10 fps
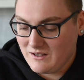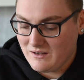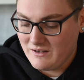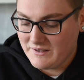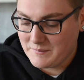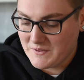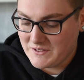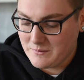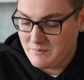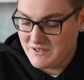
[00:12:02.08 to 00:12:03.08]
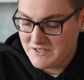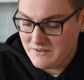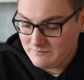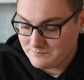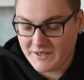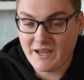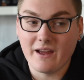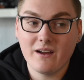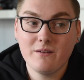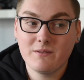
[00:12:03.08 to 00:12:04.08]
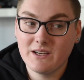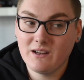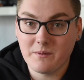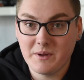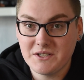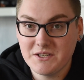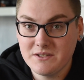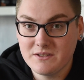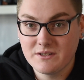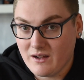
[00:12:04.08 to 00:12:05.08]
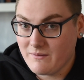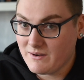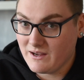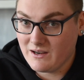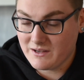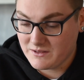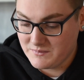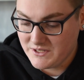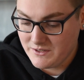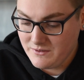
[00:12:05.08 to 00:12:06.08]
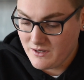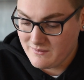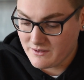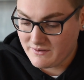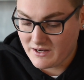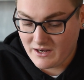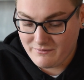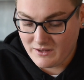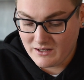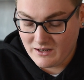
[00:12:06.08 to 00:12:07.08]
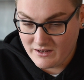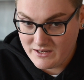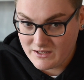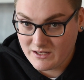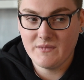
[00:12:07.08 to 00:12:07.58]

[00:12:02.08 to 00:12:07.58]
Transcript: I am going to be busy. But yeah, hopefully you like the pictures. Hopefully I like them too. Hopefully I found enough that I like.